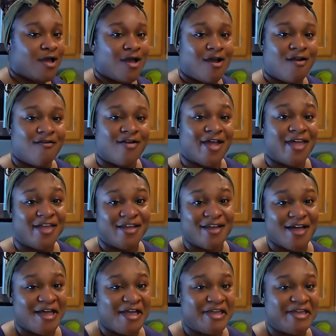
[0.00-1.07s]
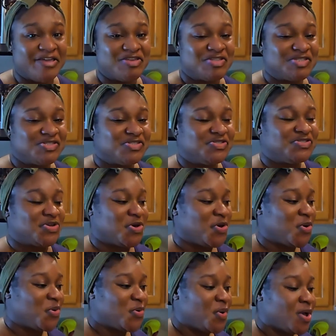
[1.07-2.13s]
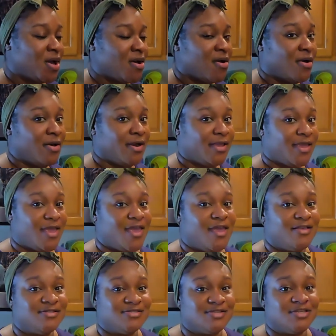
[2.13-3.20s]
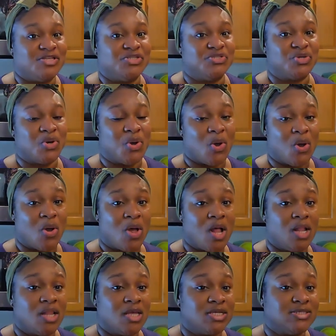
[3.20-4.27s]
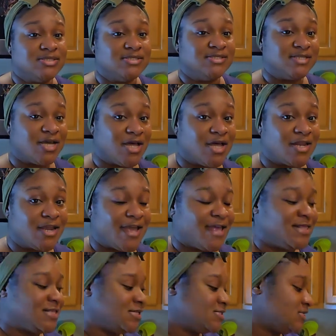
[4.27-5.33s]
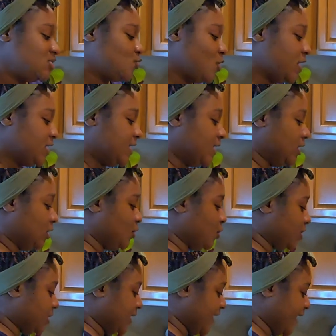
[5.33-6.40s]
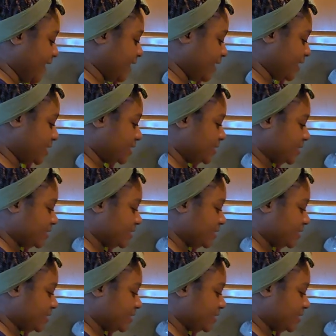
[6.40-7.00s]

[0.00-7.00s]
All right, guys, so our cakes is all done and this is what they look like.